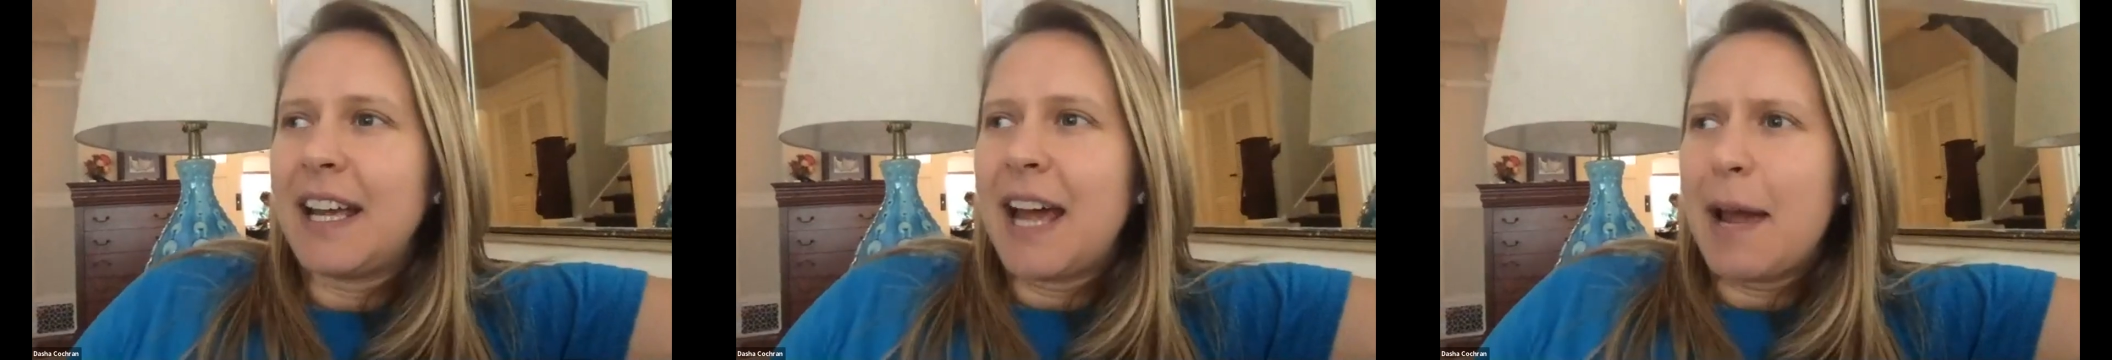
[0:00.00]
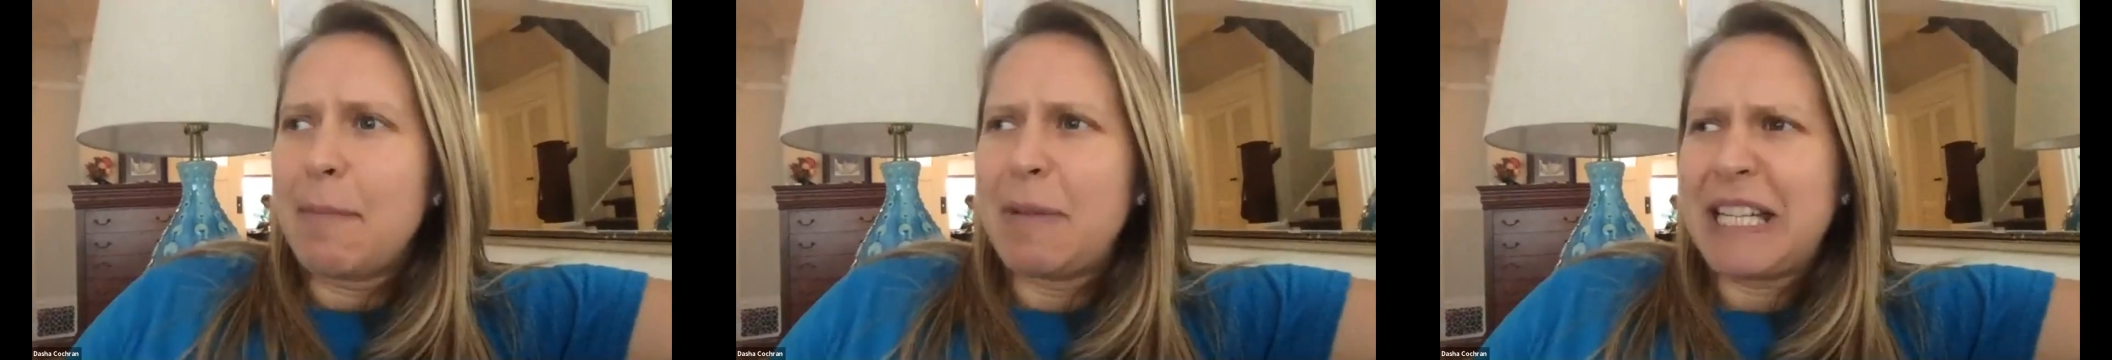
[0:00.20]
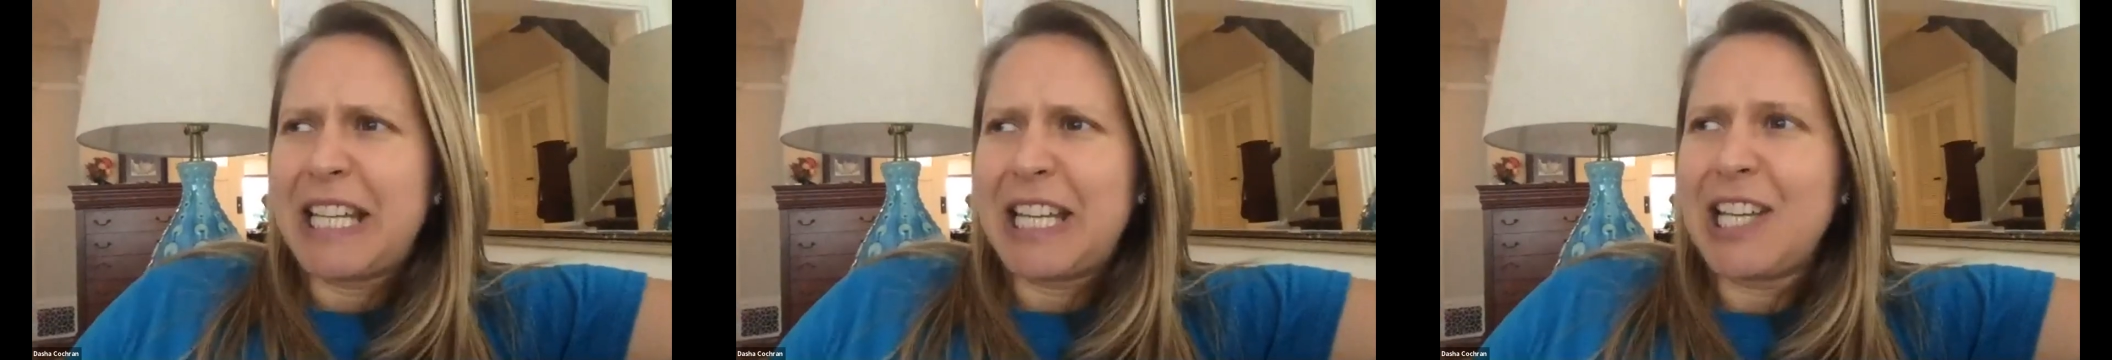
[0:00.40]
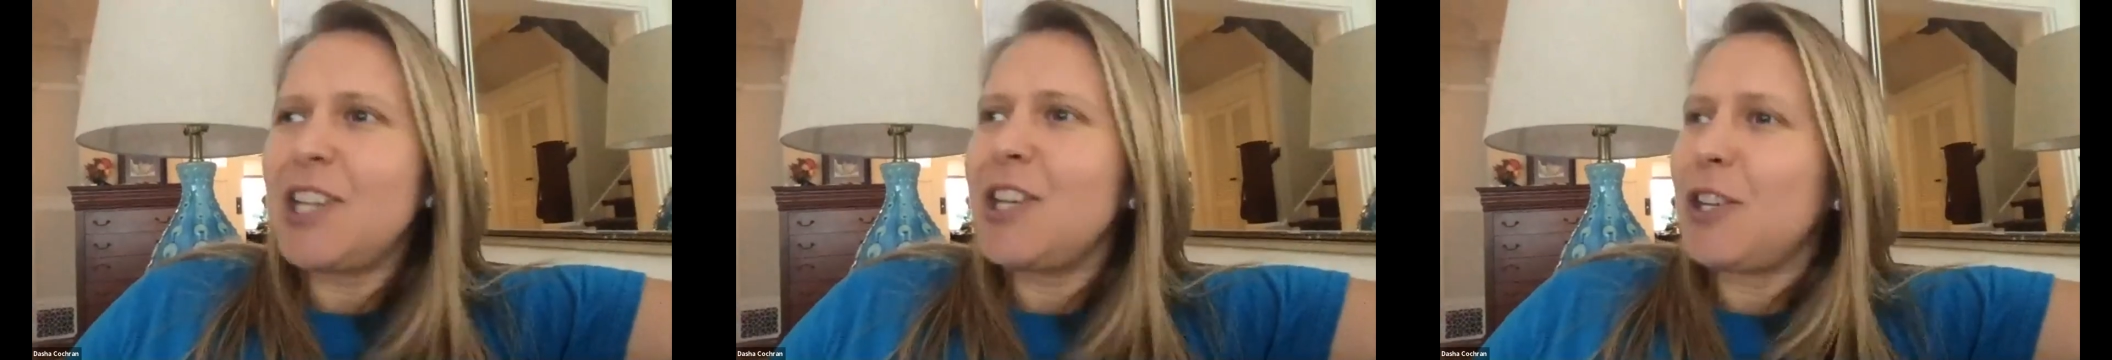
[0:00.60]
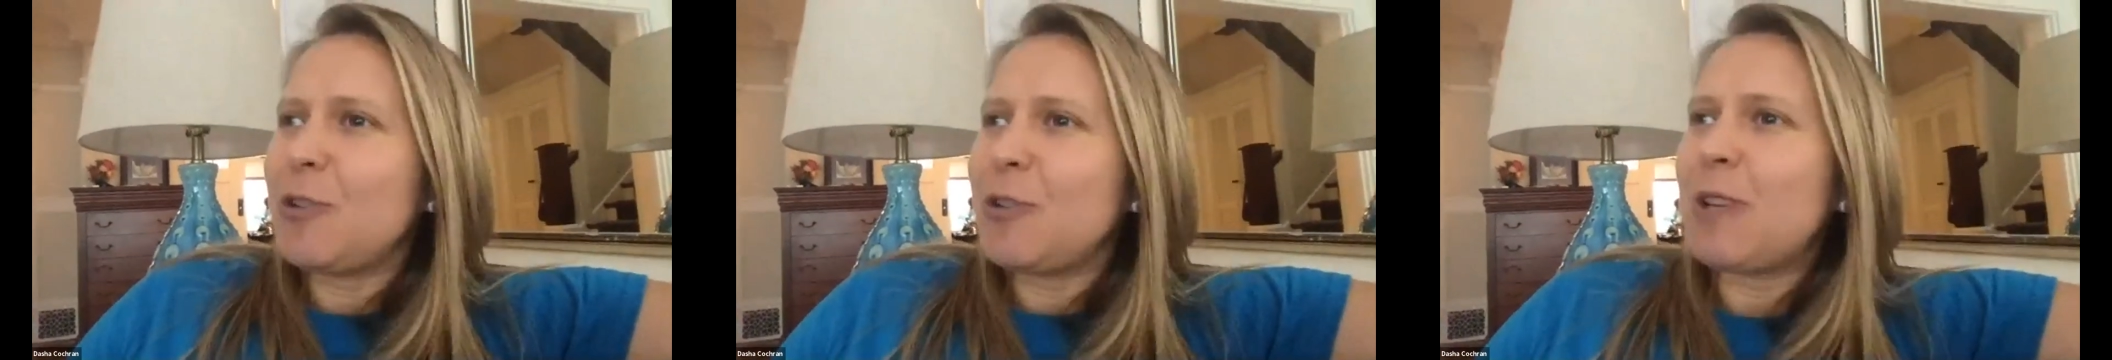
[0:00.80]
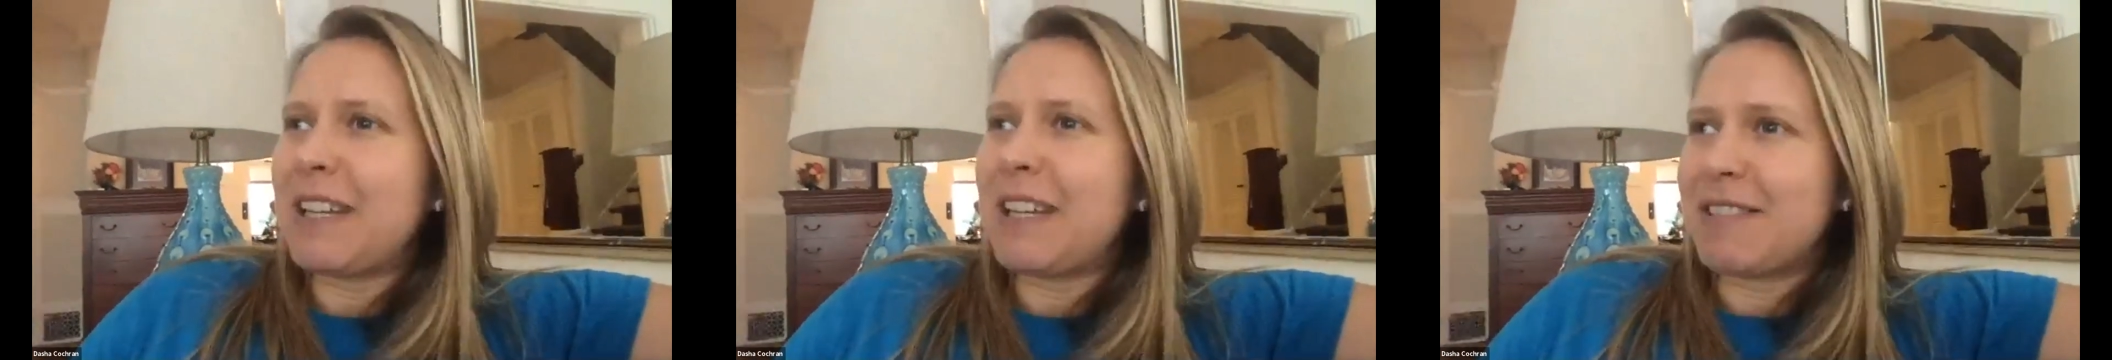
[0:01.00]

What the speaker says: I mean, he knew what he